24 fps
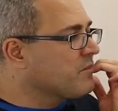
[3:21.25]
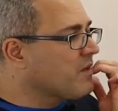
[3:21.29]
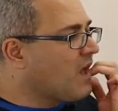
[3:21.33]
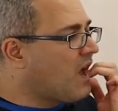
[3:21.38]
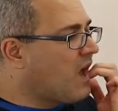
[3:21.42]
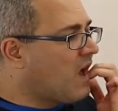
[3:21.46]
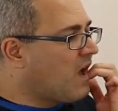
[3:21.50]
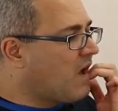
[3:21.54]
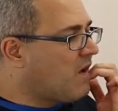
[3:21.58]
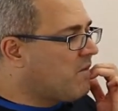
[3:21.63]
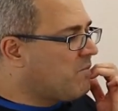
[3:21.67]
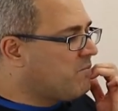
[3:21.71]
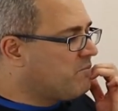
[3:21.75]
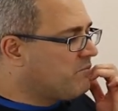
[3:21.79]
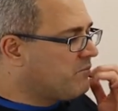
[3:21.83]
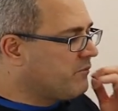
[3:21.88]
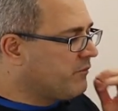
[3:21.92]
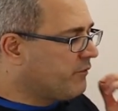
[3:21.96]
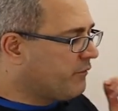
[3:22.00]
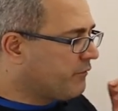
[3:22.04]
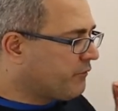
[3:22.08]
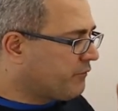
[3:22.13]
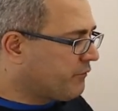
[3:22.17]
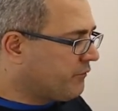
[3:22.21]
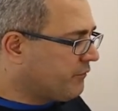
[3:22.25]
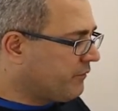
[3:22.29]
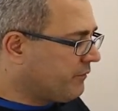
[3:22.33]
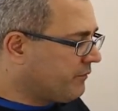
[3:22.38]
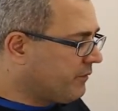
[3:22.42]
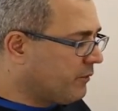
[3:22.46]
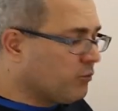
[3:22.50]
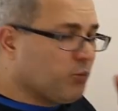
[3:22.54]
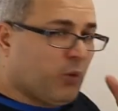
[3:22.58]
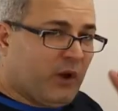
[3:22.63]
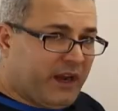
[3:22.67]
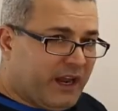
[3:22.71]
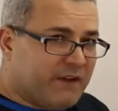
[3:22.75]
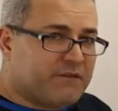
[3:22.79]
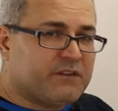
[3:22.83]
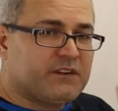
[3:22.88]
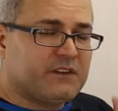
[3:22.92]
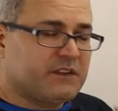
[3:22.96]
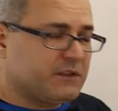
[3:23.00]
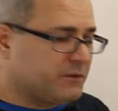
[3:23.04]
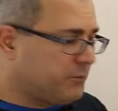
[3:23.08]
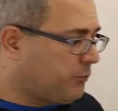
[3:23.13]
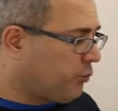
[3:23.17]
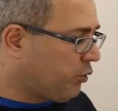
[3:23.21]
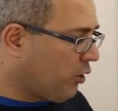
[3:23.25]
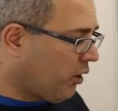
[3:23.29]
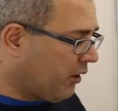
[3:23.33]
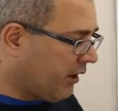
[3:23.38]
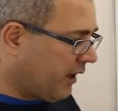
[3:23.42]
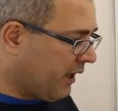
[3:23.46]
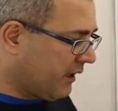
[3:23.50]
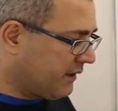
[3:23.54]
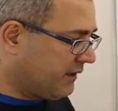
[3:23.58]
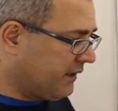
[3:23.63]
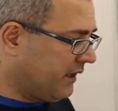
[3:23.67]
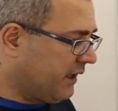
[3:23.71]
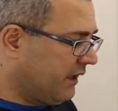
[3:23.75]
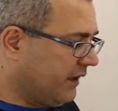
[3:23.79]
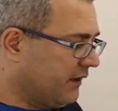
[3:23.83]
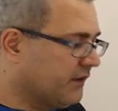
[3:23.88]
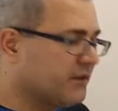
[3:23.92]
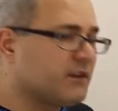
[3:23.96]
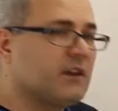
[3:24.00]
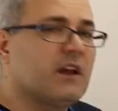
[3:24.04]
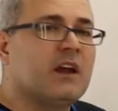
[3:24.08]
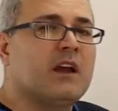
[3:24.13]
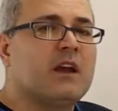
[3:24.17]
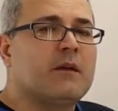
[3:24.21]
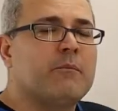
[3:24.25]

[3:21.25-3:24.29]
whatever the product is,